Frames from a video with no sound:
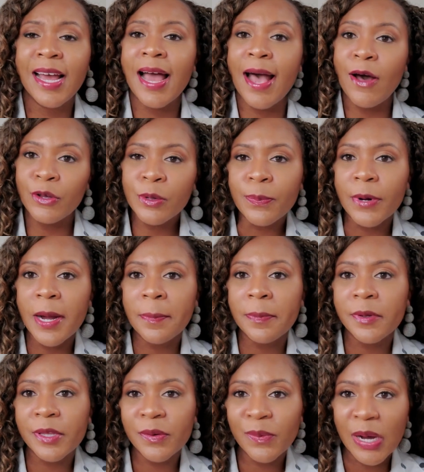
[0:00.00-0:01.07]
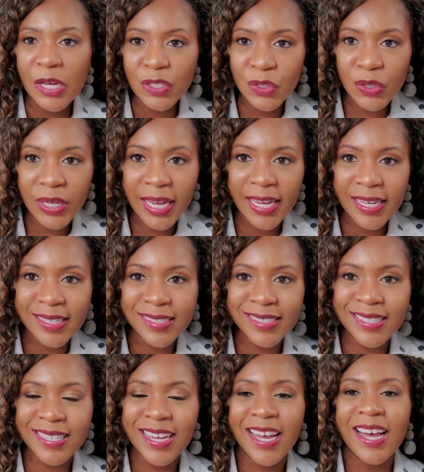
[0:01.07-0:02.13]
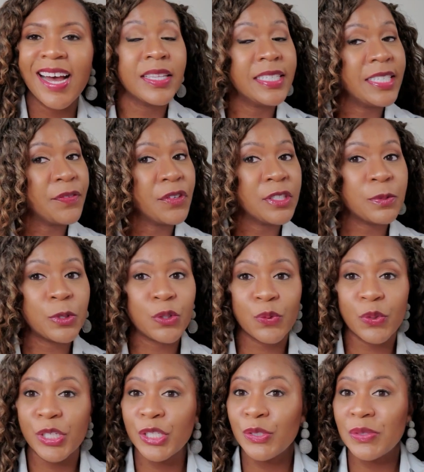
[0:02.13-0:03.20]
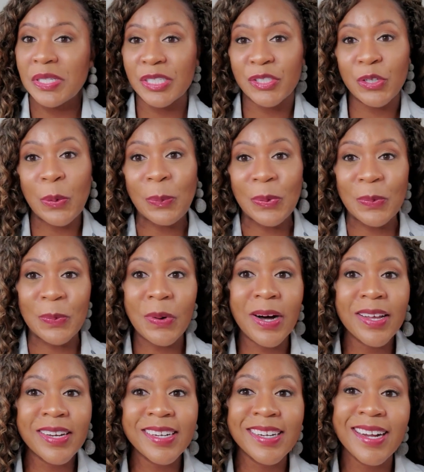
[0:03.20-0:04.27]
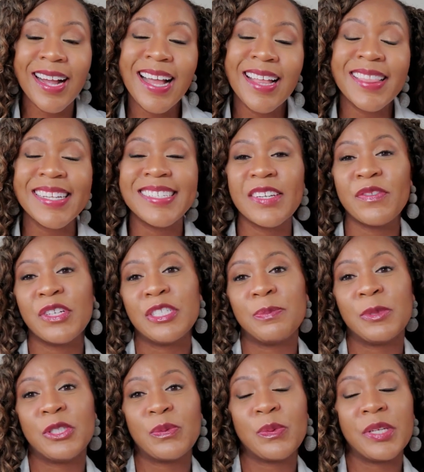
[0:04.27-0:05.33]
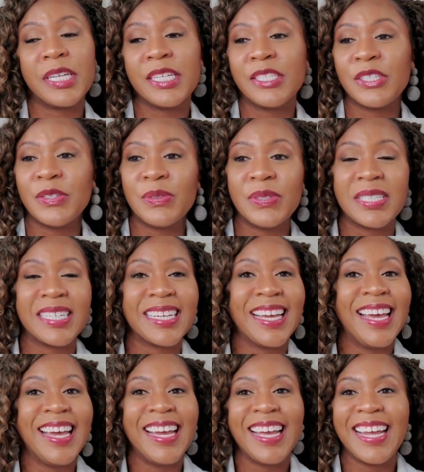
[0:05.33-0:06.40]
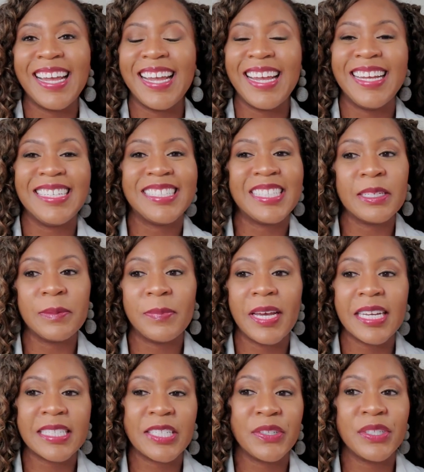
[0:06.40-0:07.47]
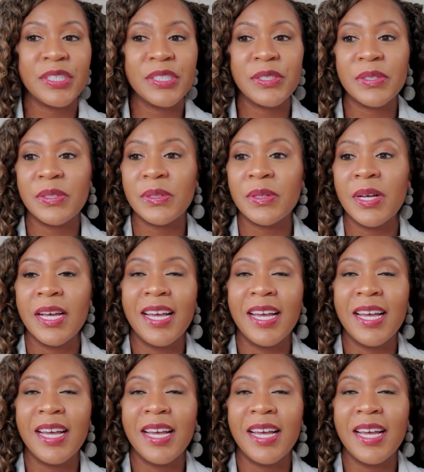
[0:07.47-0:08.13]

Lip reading: how to properly wash your hands, the difference between using soap and water, and the difference between using antibacterial